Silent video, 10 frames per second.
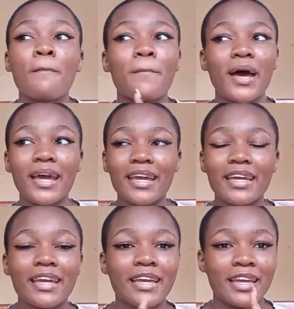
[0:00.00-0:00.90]
My
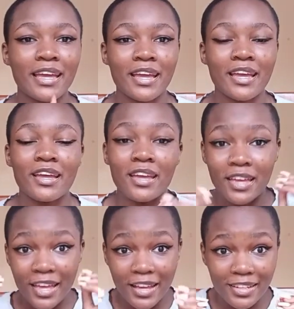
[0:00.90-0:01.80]

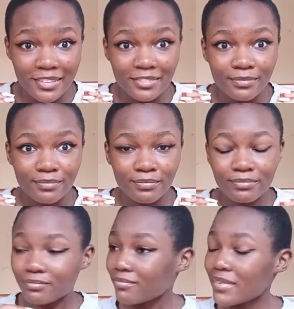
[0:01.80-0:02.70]
head
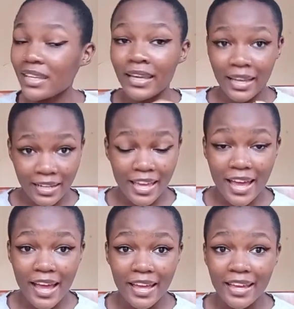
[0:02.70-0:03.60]
and
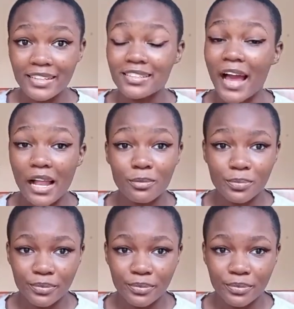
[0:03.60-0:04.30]
hair and scalp,